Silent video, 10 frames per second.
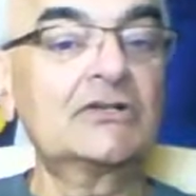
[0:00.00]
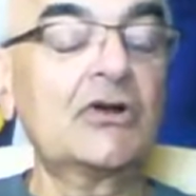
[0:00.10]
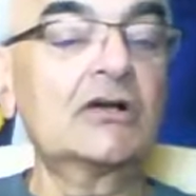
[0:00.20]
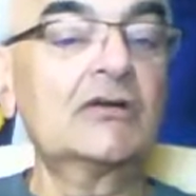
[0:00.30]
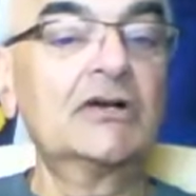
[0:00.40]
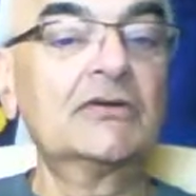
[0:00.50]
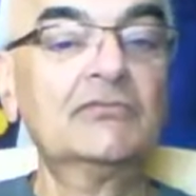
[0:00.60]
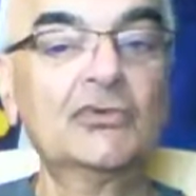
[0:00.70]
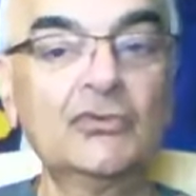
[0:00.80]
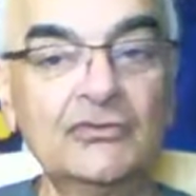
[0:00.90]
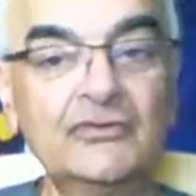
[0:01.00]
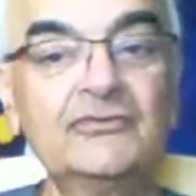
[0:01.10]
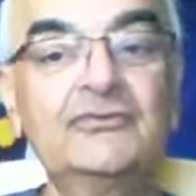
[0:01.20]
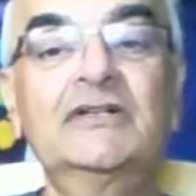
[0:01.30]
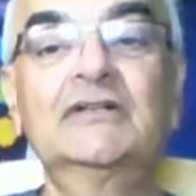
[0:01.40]
talk about
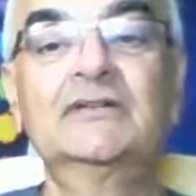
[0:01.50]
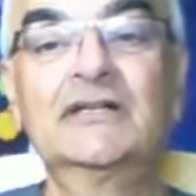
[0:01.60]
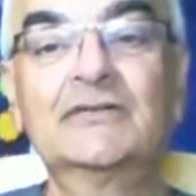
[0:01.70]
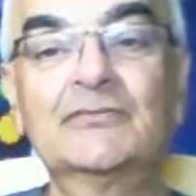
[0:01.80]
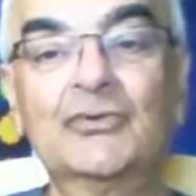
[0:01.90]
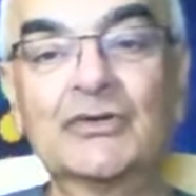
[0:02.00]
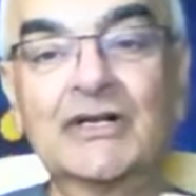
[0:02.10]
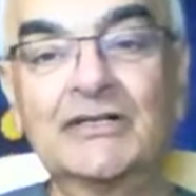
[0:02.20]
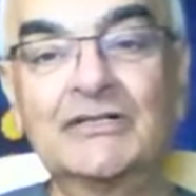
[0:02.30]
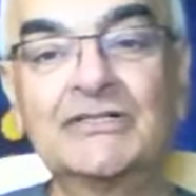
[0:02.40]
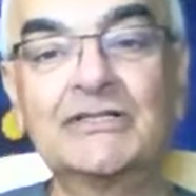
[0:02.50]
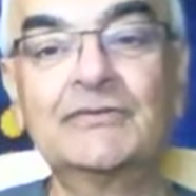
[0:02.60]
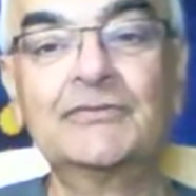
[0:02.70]
move and get more energy?